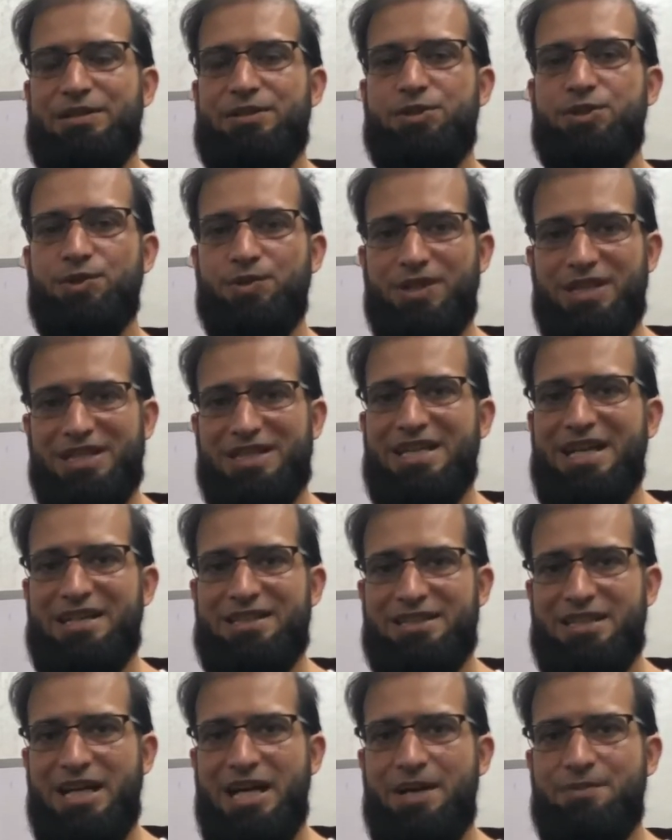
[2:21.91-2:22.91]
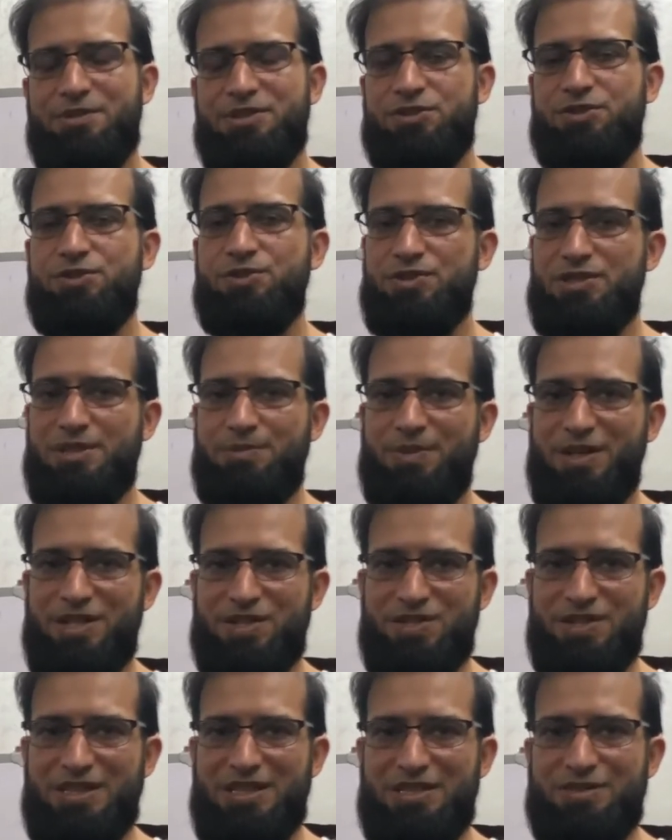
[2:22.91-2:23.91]
During that time, it's usually
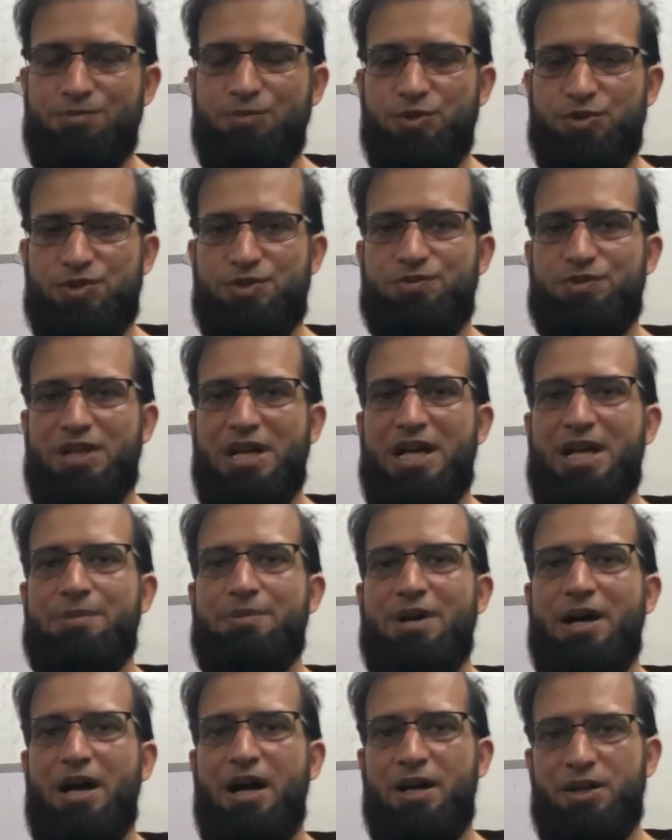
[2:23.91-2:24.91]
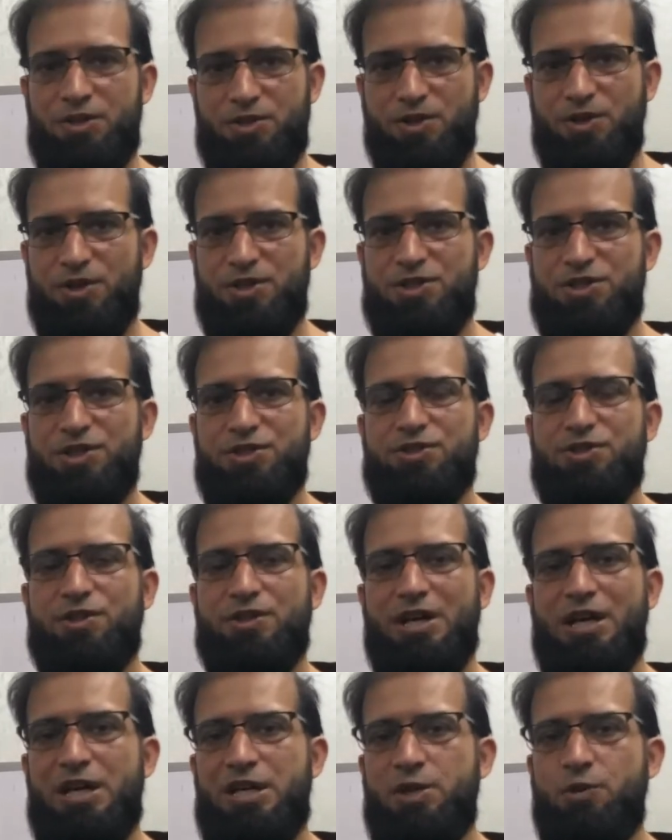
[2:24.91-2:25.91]
patient is most of the time unconscious or
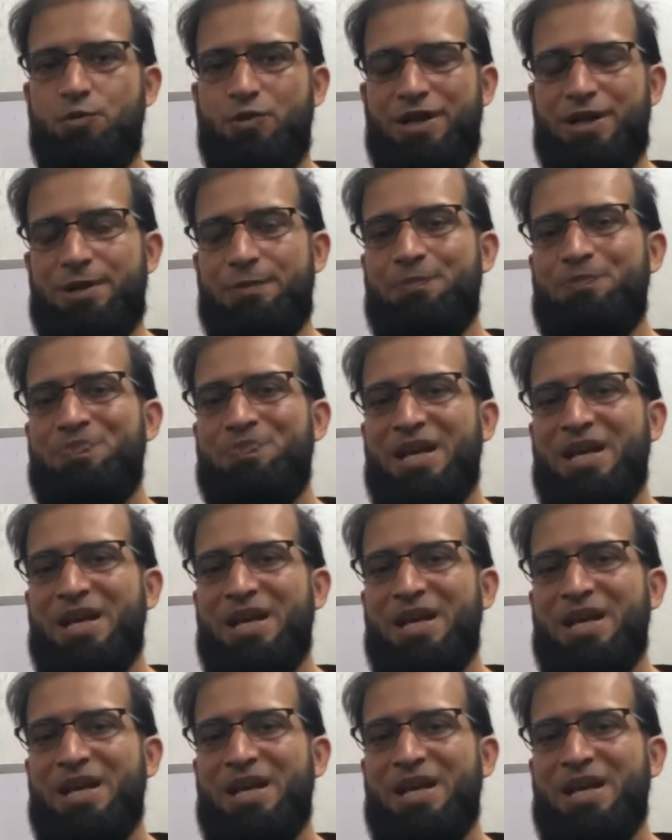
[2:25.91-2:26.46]
unaware.